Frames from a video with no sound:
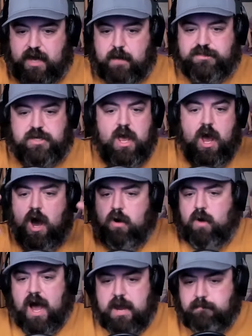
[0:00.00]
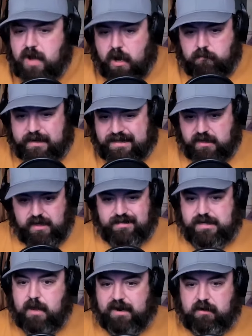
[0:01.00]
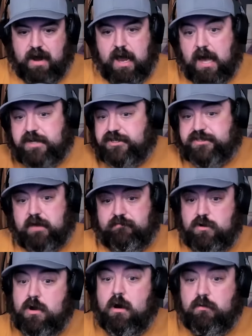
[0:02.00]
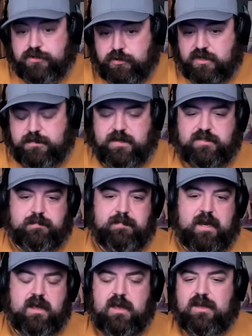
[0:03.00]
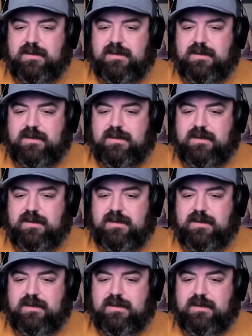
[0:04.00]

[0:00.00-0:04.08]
comes to, I'm not really a Democrat. I just have no choice because of MAGA.